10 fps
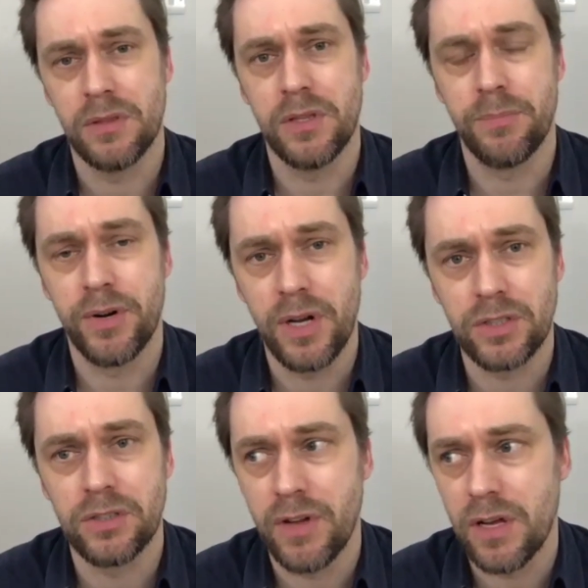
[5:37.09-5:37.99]
The
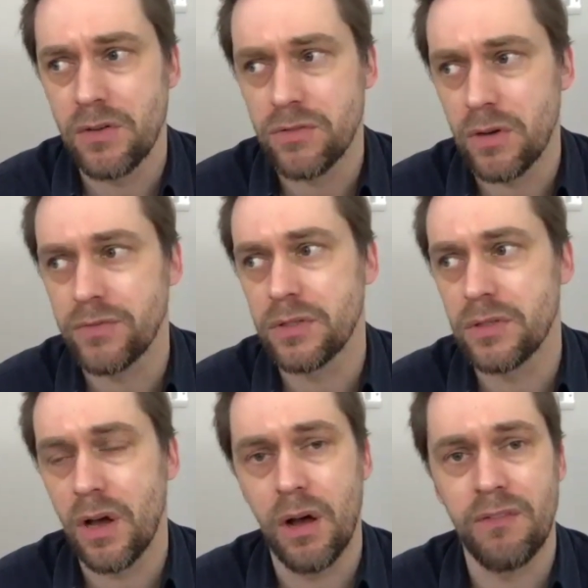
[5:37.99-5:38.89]
production values often
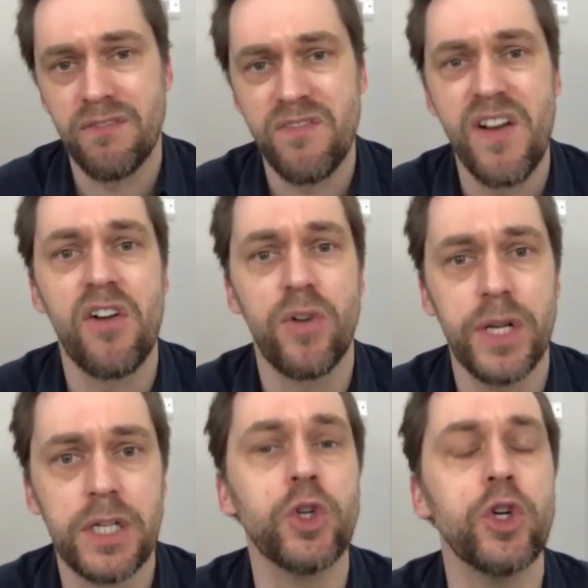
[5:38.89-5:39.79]
are very
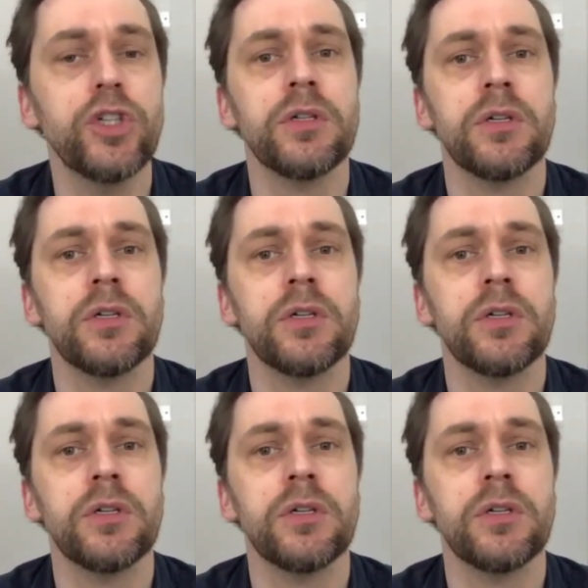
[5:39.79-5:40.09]
good,